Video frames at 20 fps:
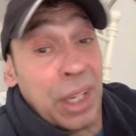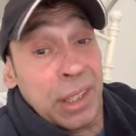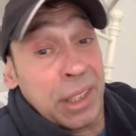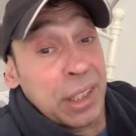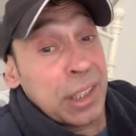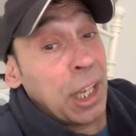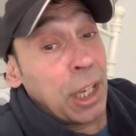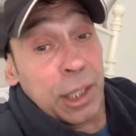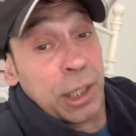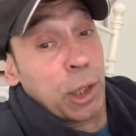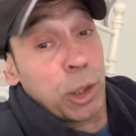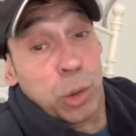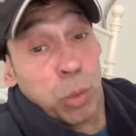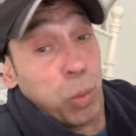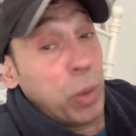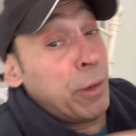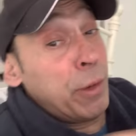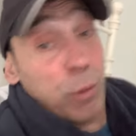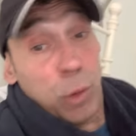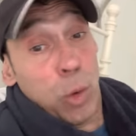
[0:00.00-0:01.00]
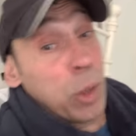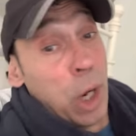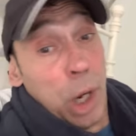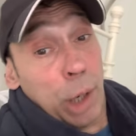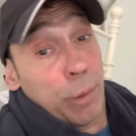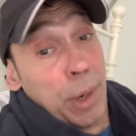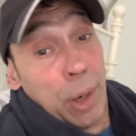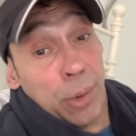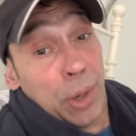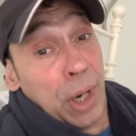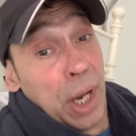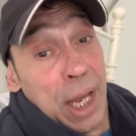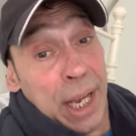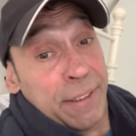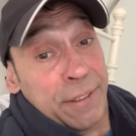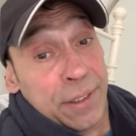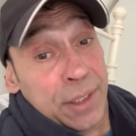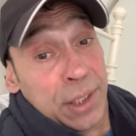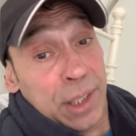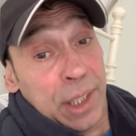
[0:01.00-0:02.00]
Because we've all got our own
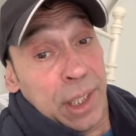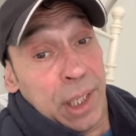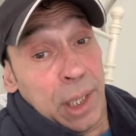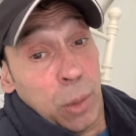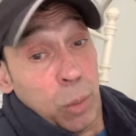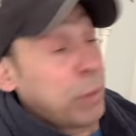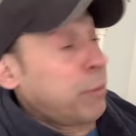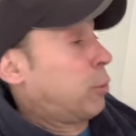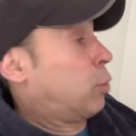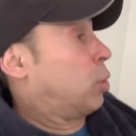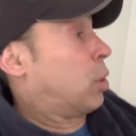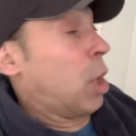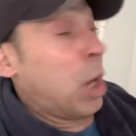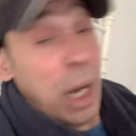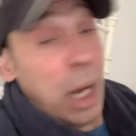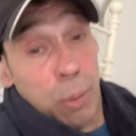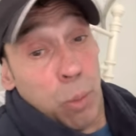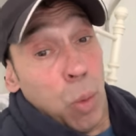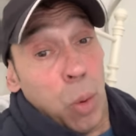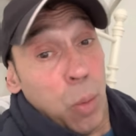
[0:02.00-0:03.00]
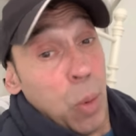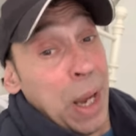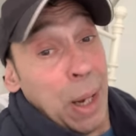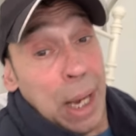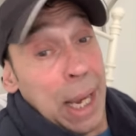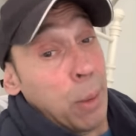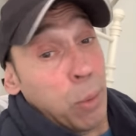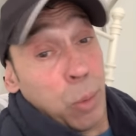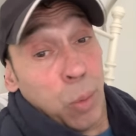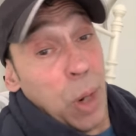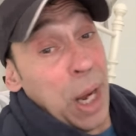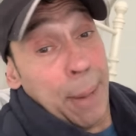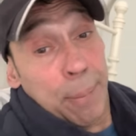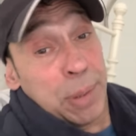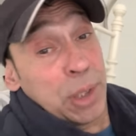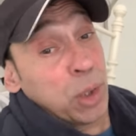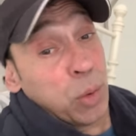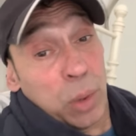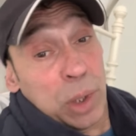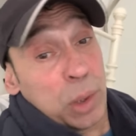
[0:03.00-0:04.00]
lives. We've all got what
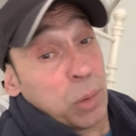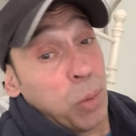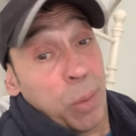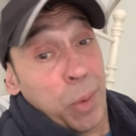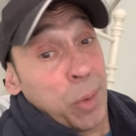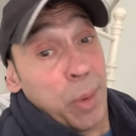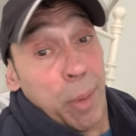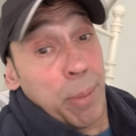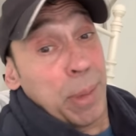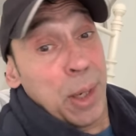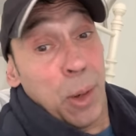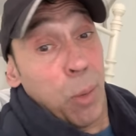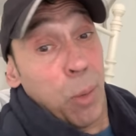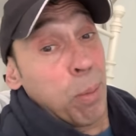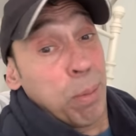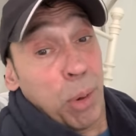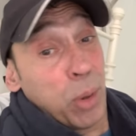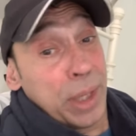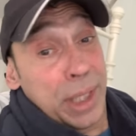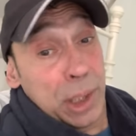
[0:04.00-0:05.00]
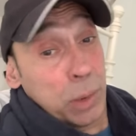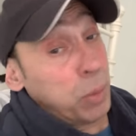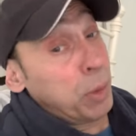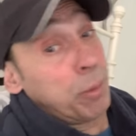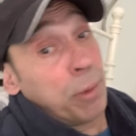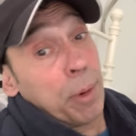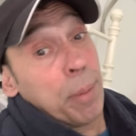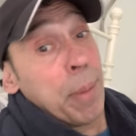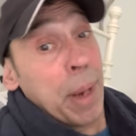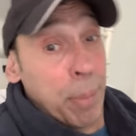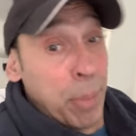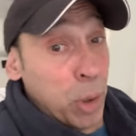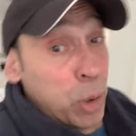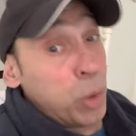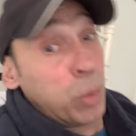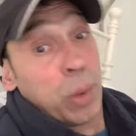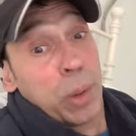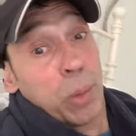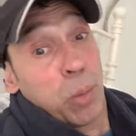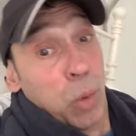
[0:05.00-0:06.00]
happened to us when we were little boys. We remember
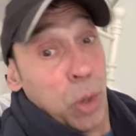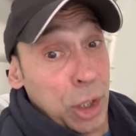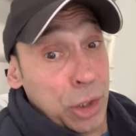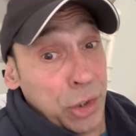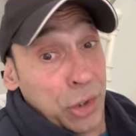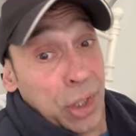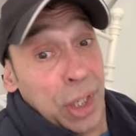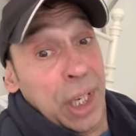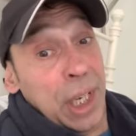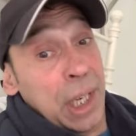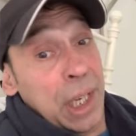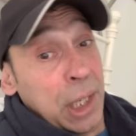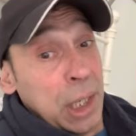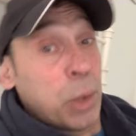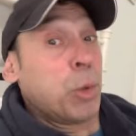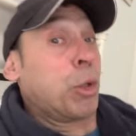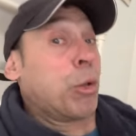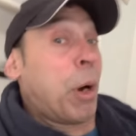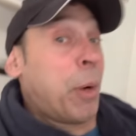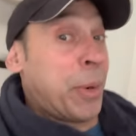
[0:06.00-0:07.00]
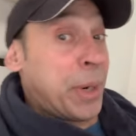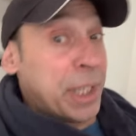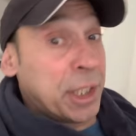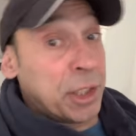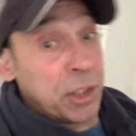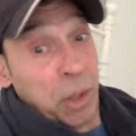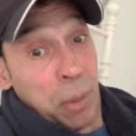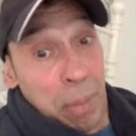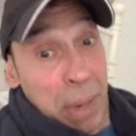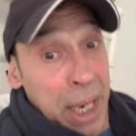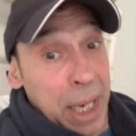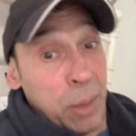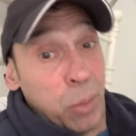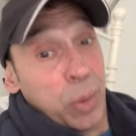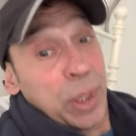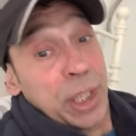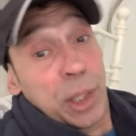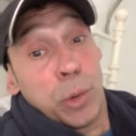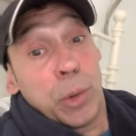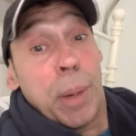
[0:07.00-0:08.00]
who we was, who growing into men.
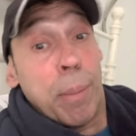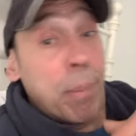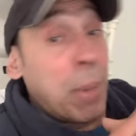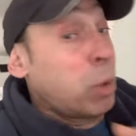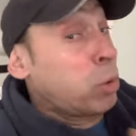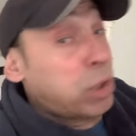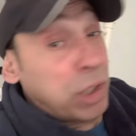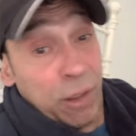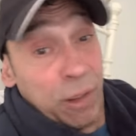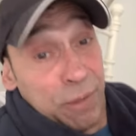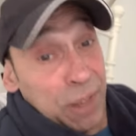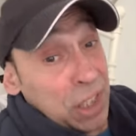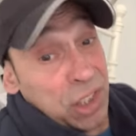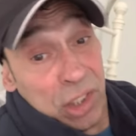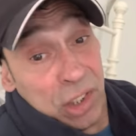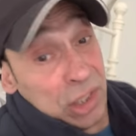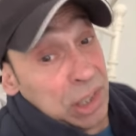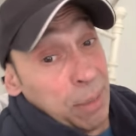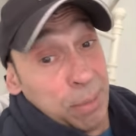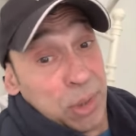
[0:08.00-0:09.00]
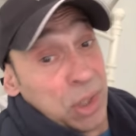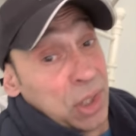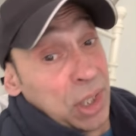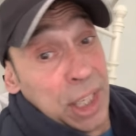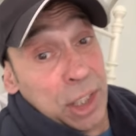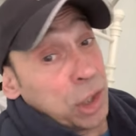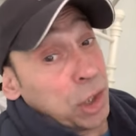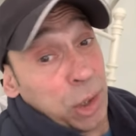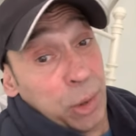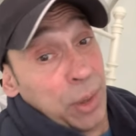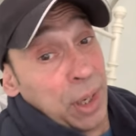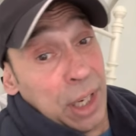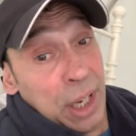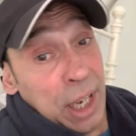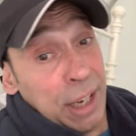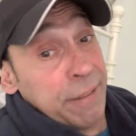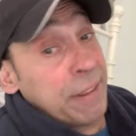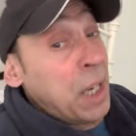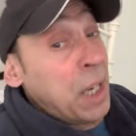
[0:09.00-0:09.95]
We knew that most of us at some stage during life